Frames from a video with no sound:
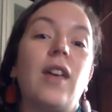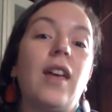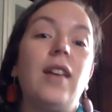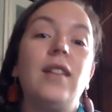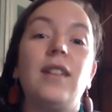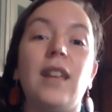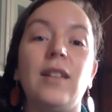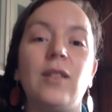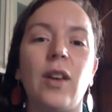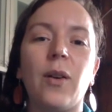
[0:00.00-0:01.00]
And
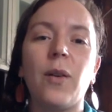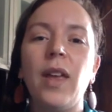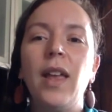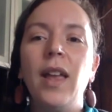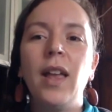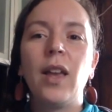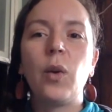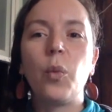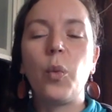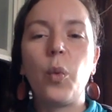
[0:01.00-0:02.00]
so,
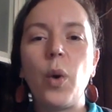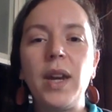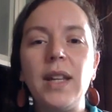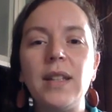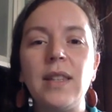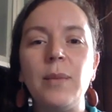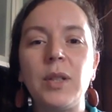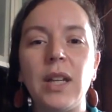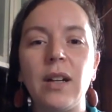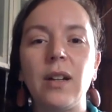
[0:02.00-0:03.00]
what is the
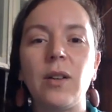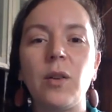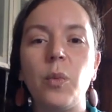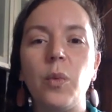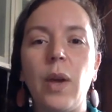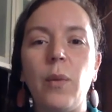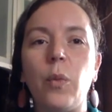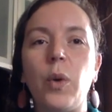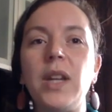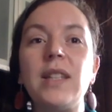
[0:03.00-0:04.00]
material
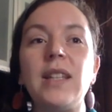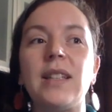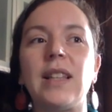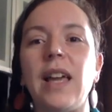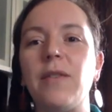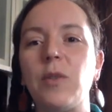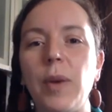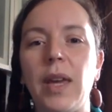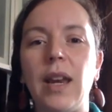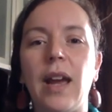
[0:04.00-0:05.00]
and what is its
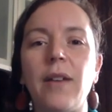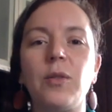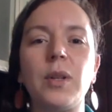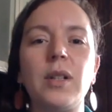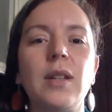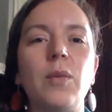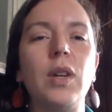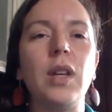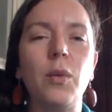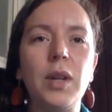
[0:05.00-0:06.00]
lifespan afterwards? And,
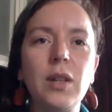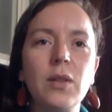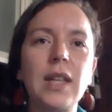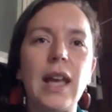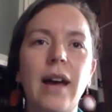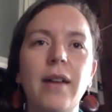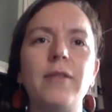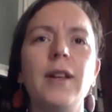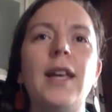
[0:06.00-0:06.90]
we used to have